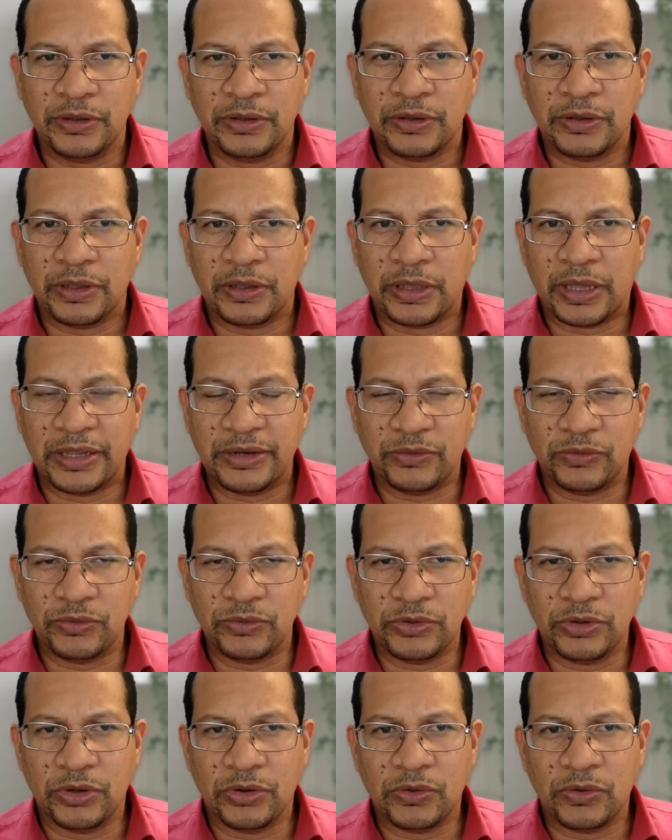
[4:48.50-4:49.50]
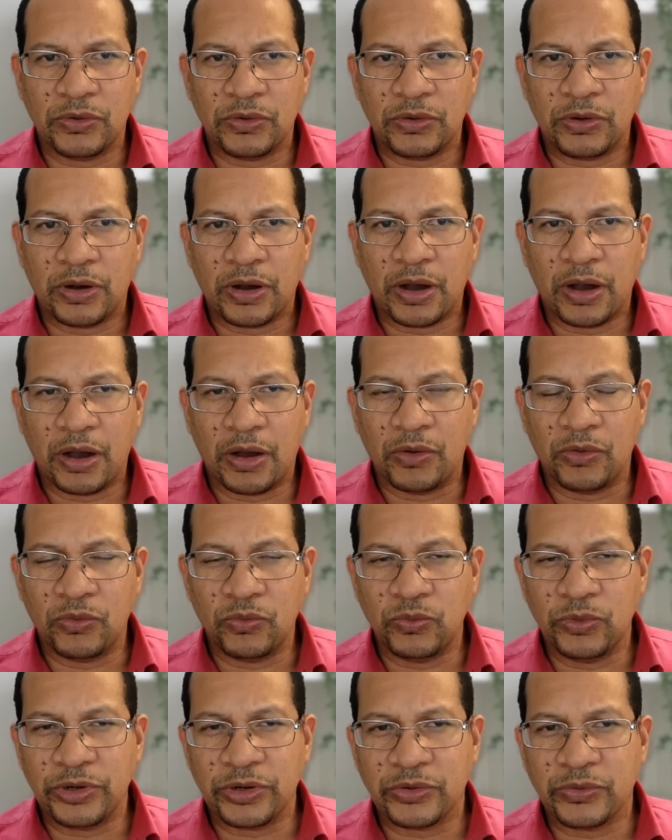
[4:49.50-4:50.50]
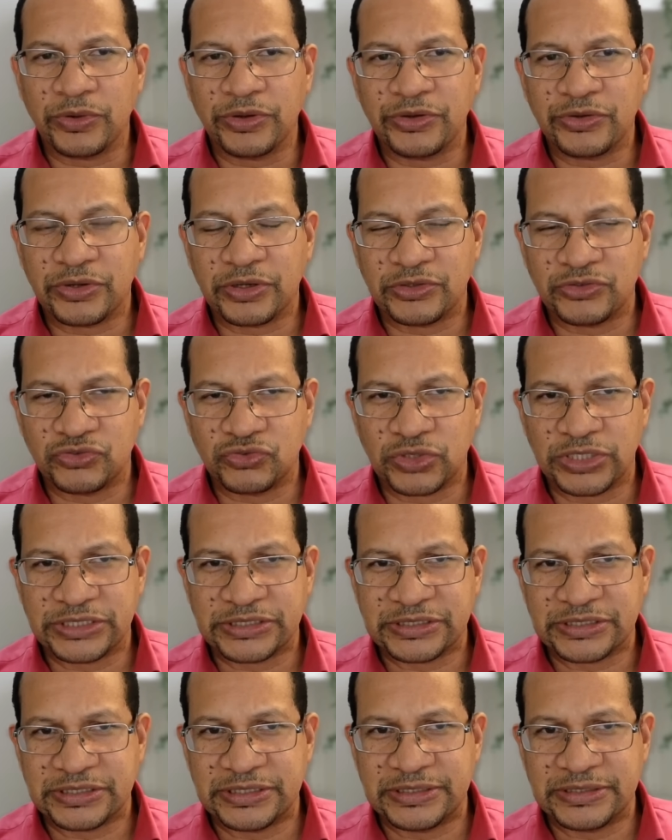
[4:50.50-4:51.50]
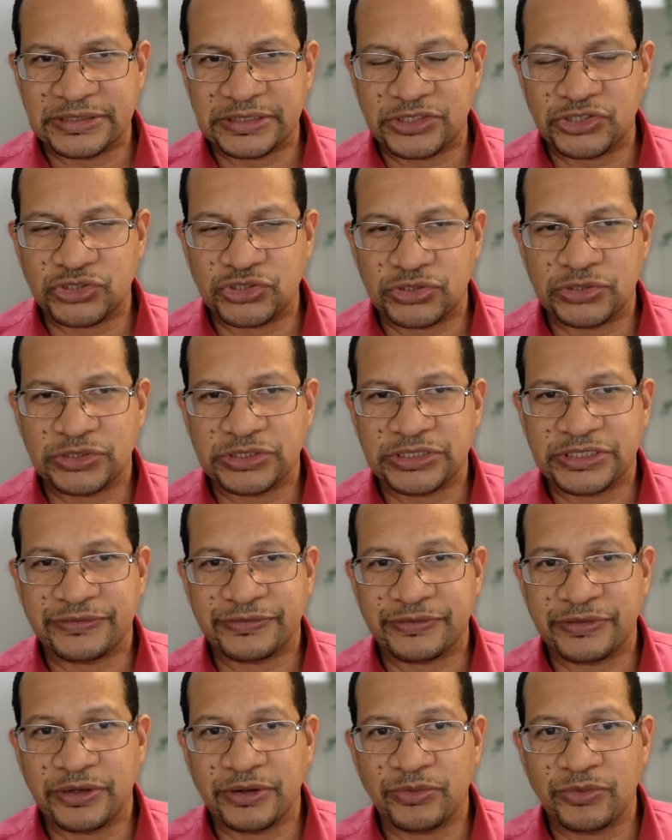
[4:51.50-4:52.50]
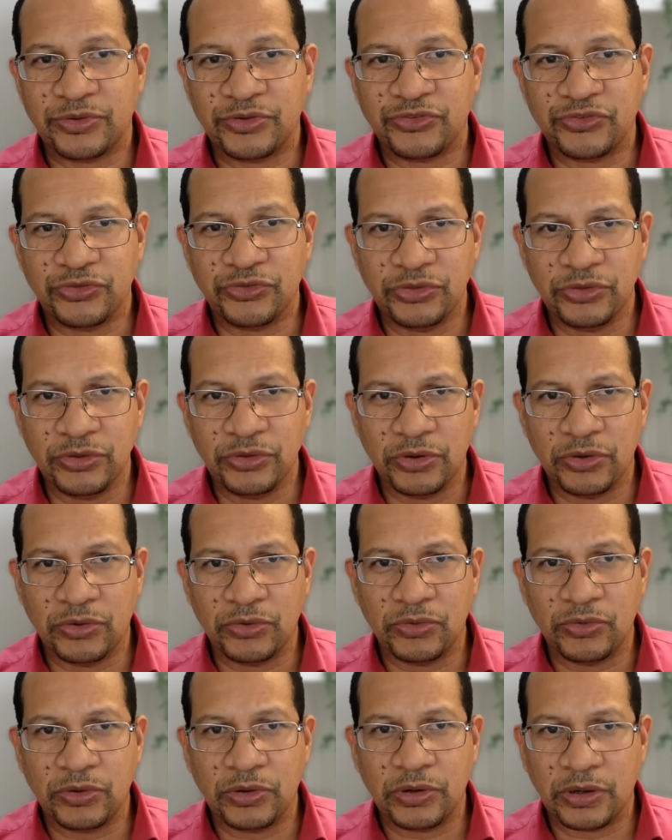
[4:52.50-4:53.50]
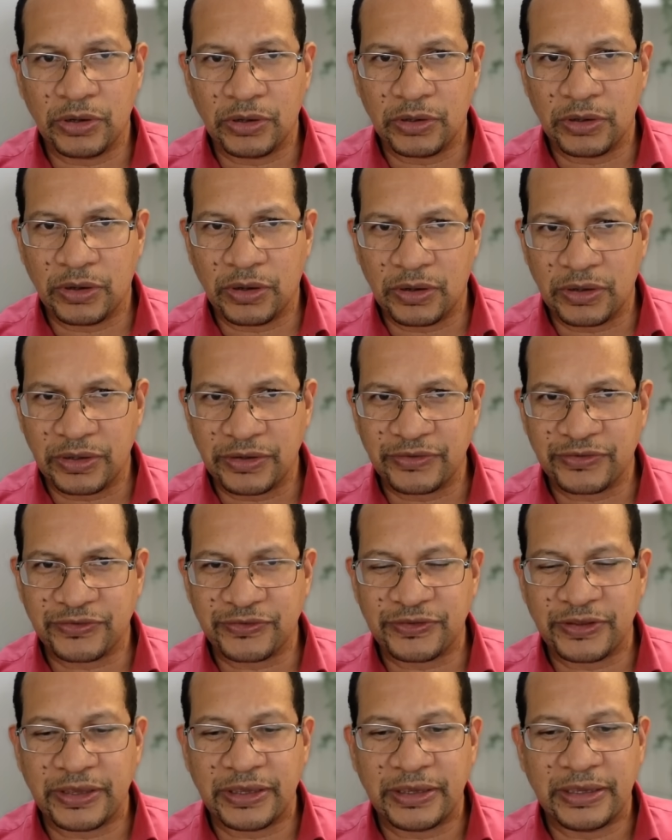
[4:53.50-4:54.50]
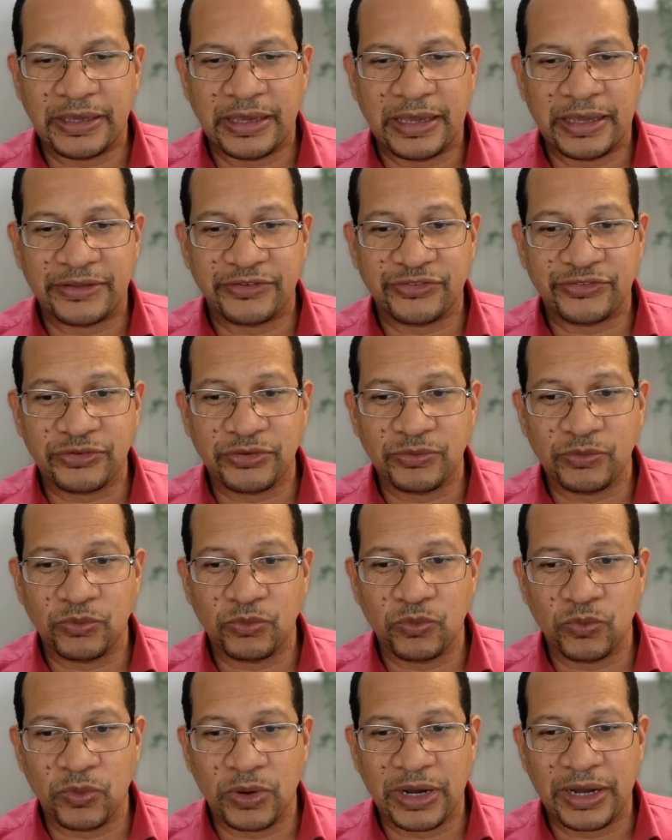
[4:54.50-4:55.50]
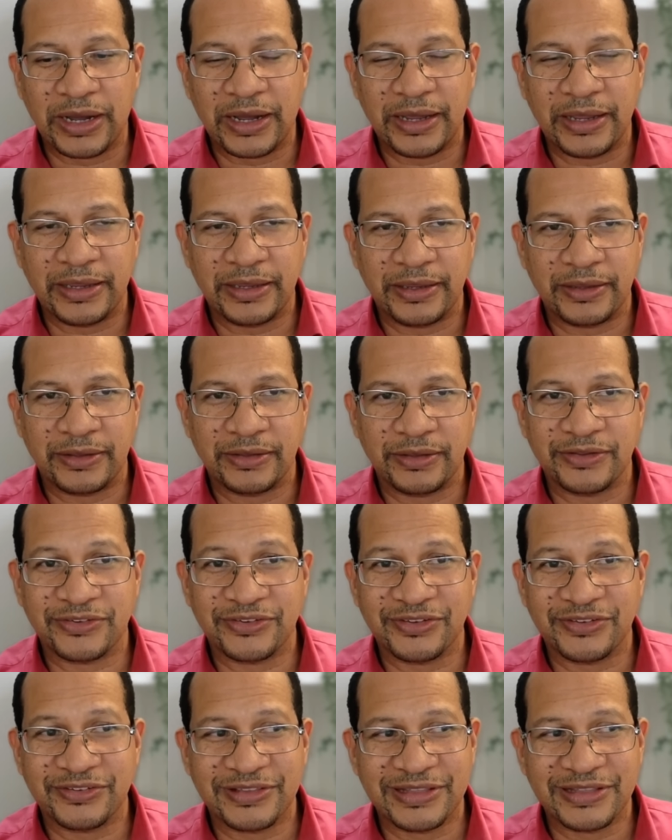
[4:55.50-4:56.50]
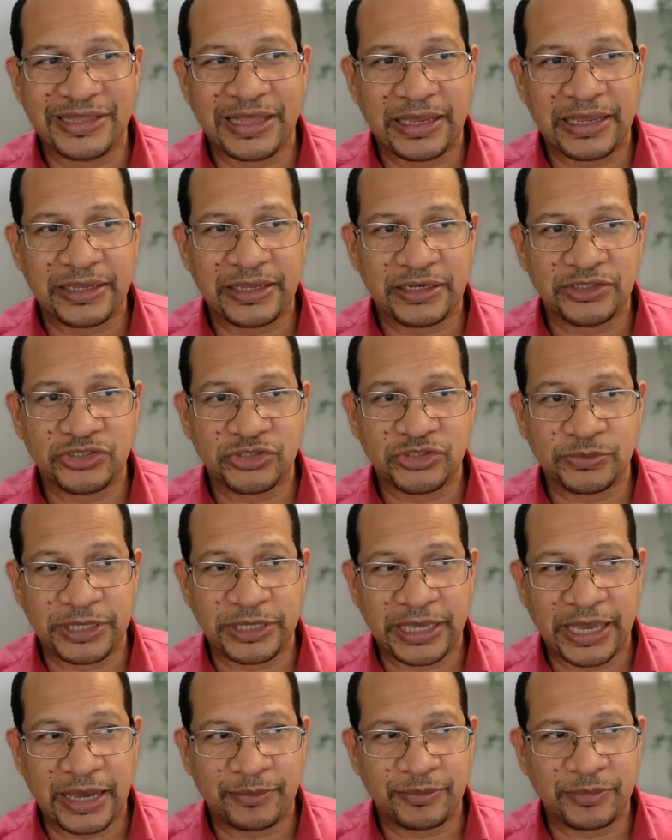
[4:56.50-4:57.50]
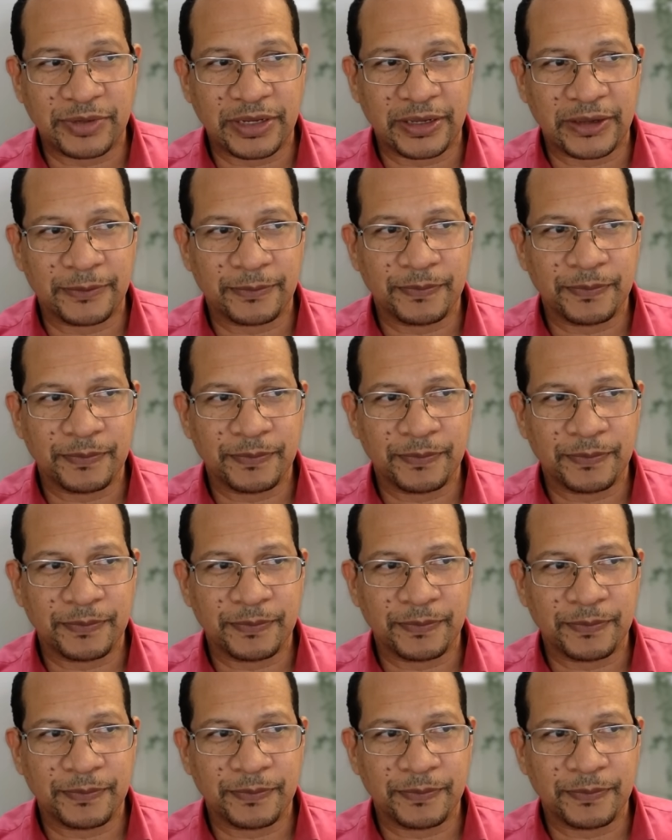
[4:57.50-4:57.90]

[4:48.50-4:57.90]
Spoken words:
I don't know how we're going to address these issues if there is no honesty as to why this is likely to be happening.